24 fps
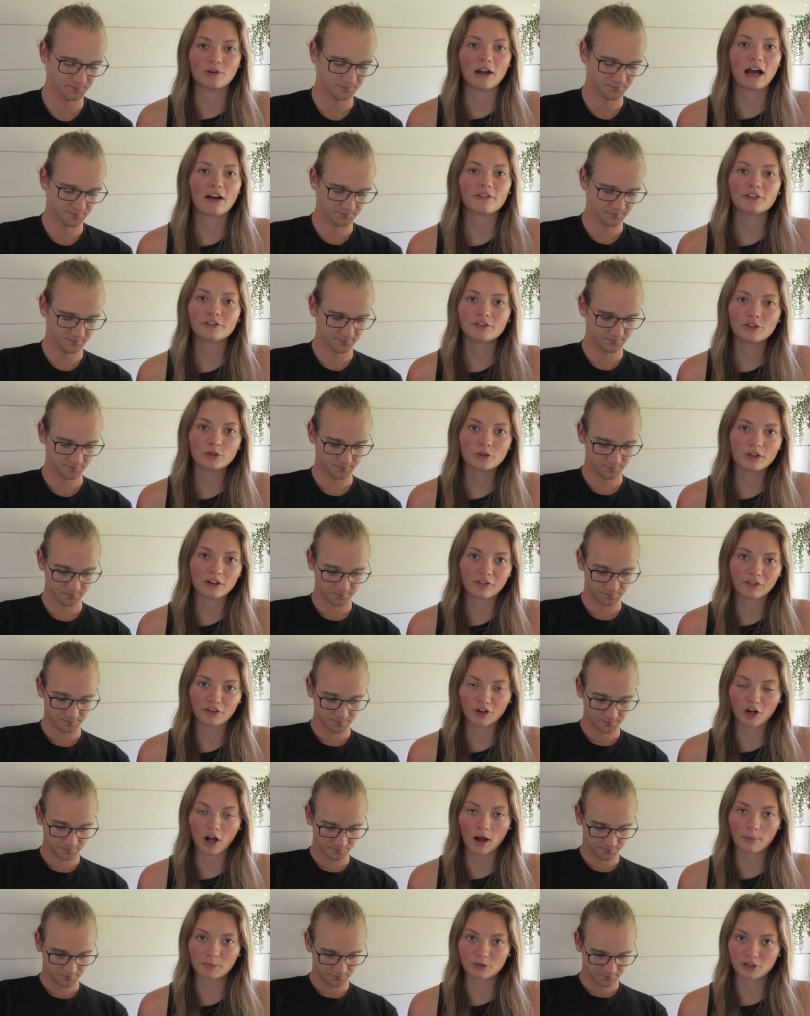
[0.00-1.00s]
Speaker 1: you have a few
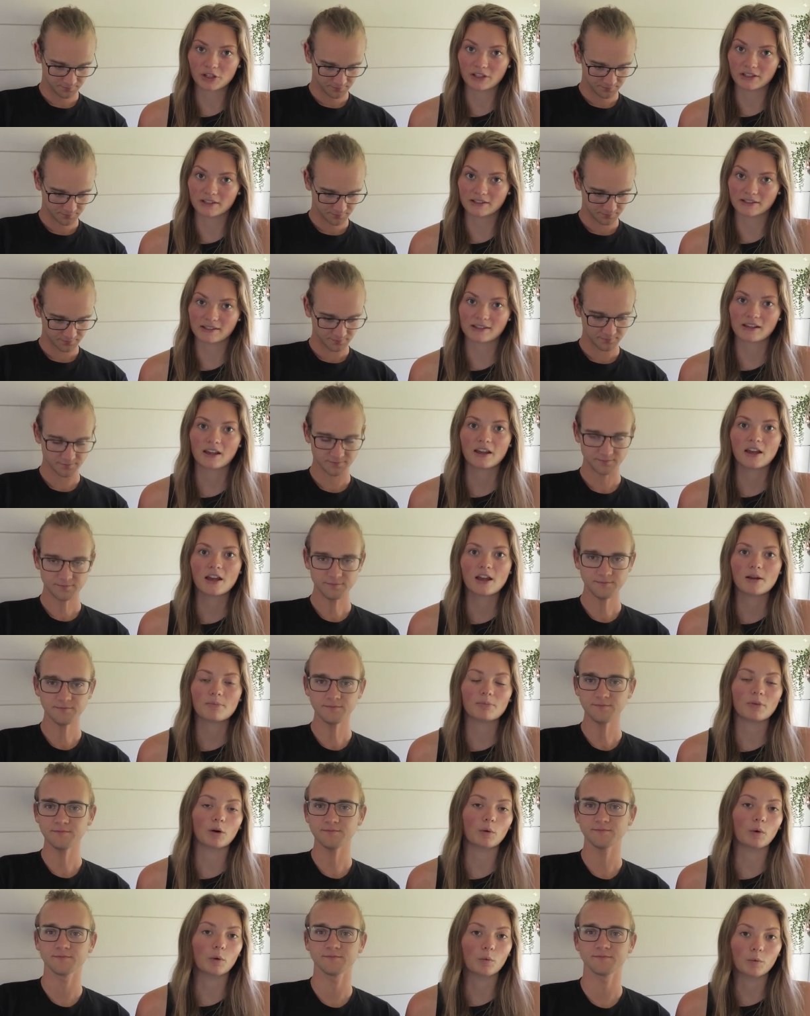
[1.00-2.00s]
different options,
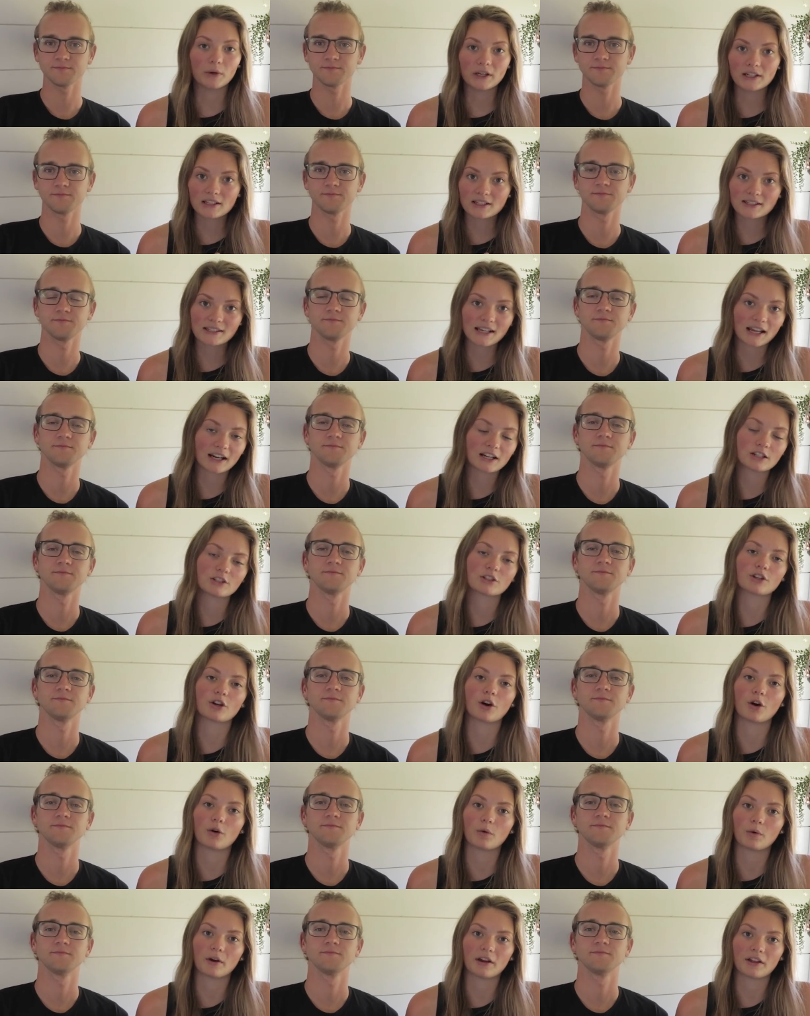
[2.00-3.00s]
but what we decided to
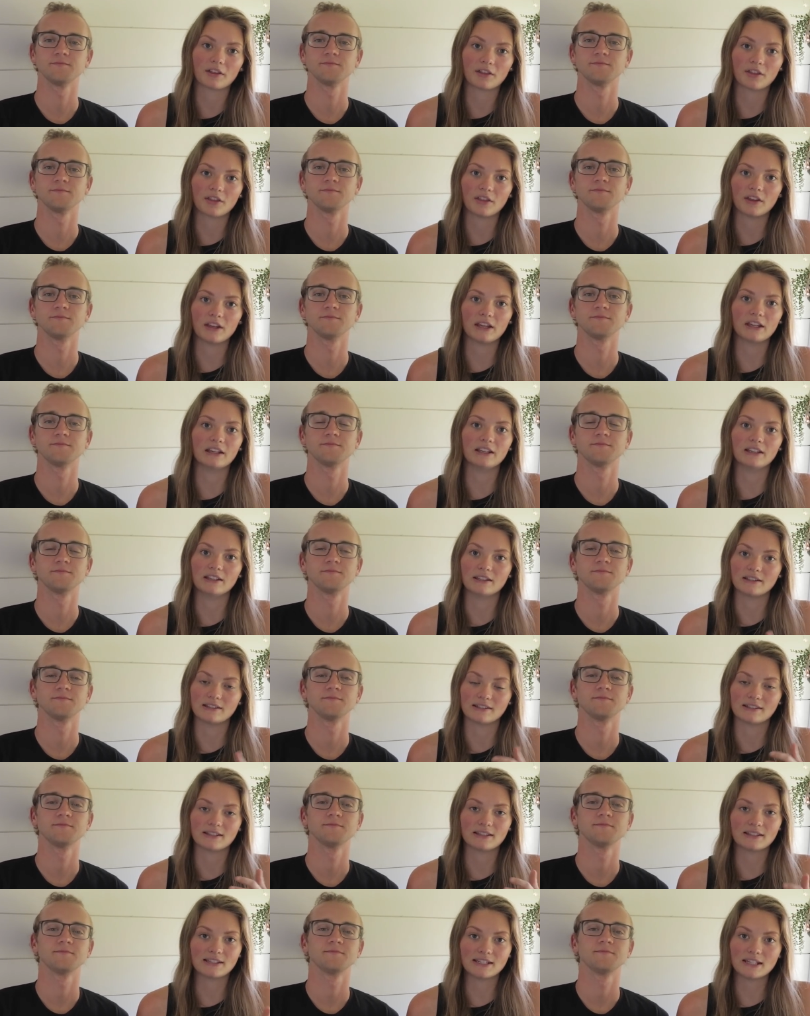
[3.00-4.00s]
go with
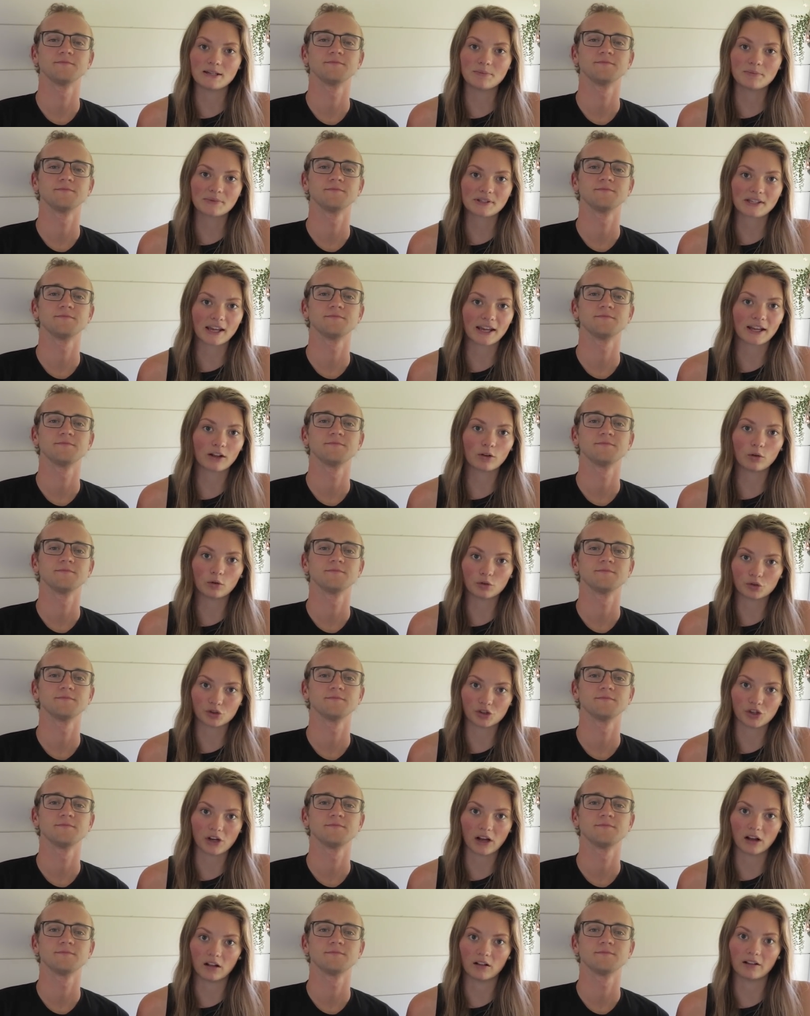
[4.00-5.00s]
is deep cycle
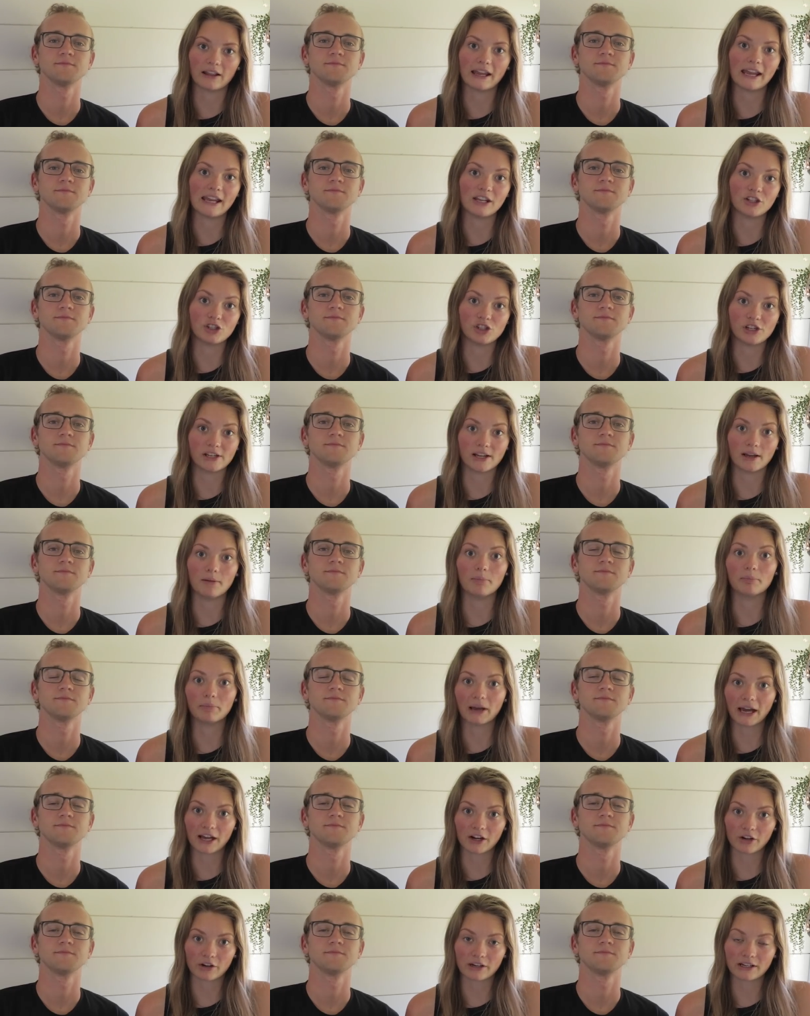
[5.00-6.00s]
gel AGM
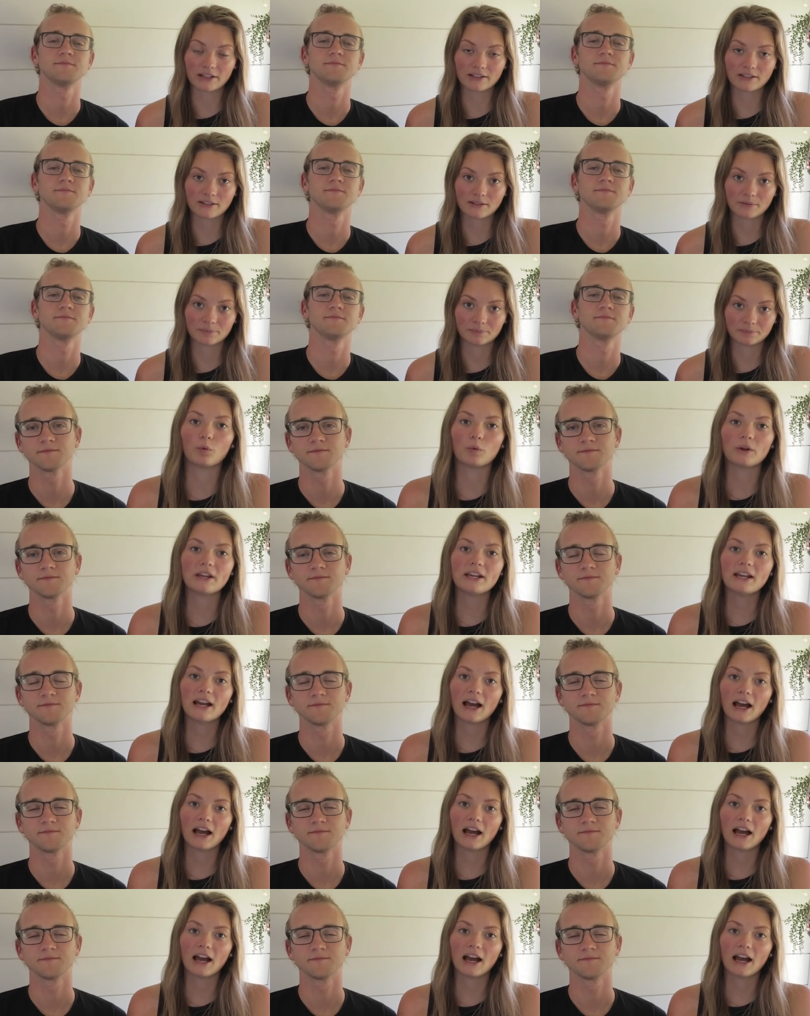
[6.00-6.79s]
batteries. We